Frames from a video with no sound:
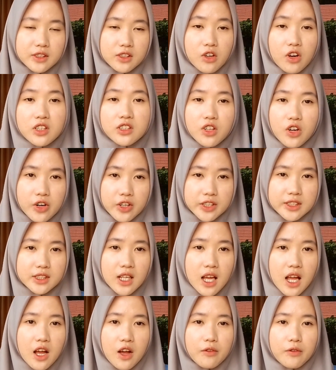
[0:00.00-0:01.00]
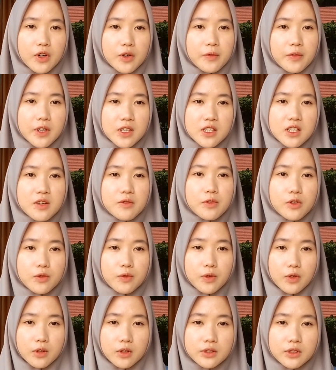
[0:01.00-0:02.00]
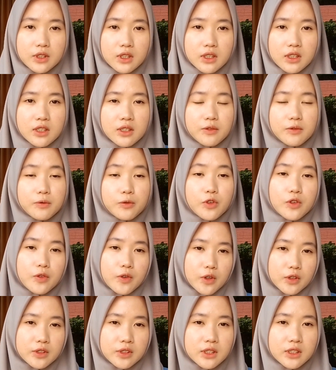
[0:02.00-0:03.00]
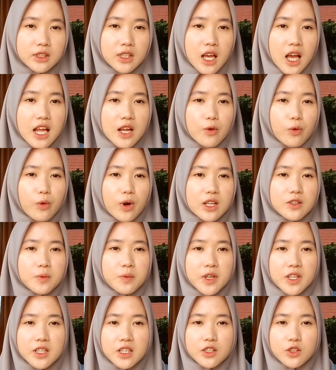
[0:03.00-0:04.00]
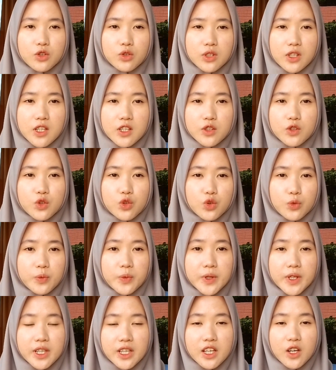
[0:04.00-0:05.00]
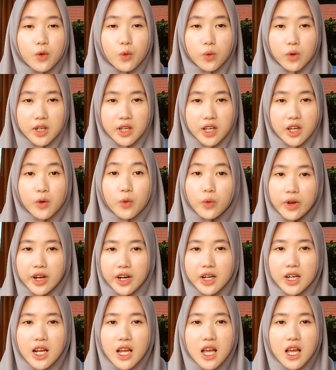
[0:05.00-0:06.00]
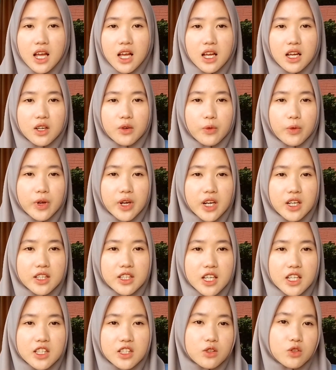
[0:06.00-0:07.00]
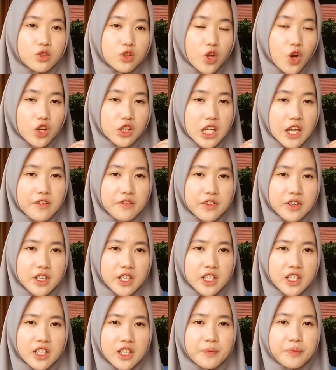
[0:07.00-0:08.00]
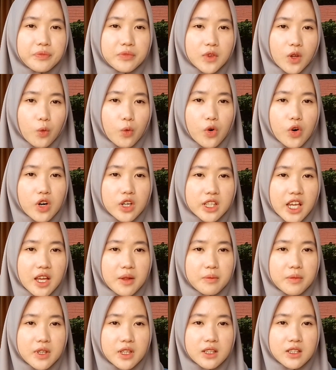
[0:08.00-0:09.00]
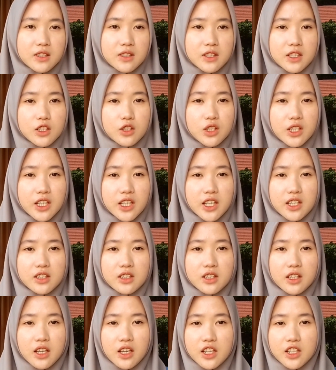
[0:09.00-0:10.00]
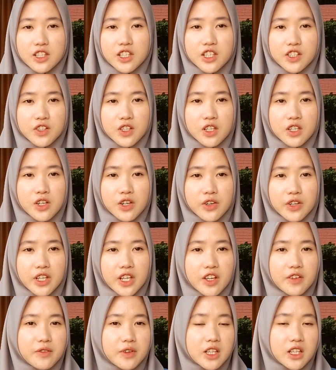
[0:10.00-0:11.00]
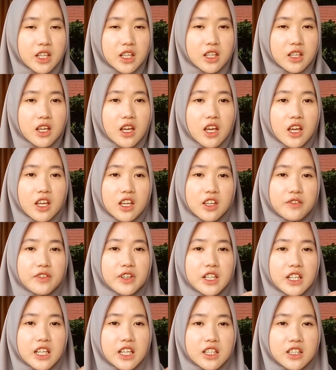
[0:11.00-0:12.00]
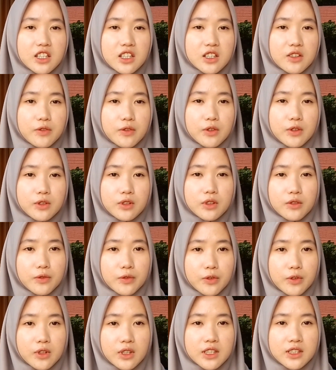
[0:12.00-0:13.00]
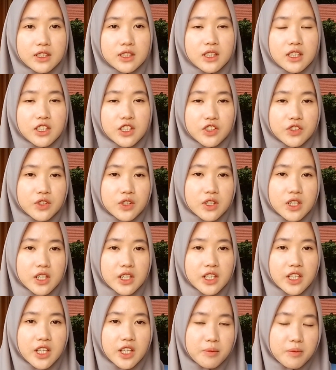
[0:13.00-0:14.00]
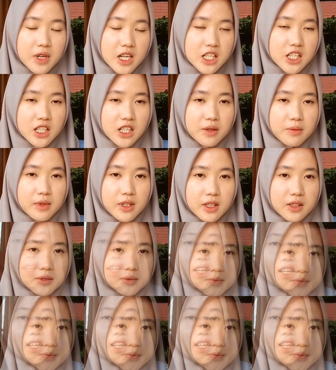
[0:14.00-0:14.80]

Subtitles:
concord. For present purposes, what matters is to be aware that not every word can be listed in a dictionary, even in the fullest dictionary imaginable.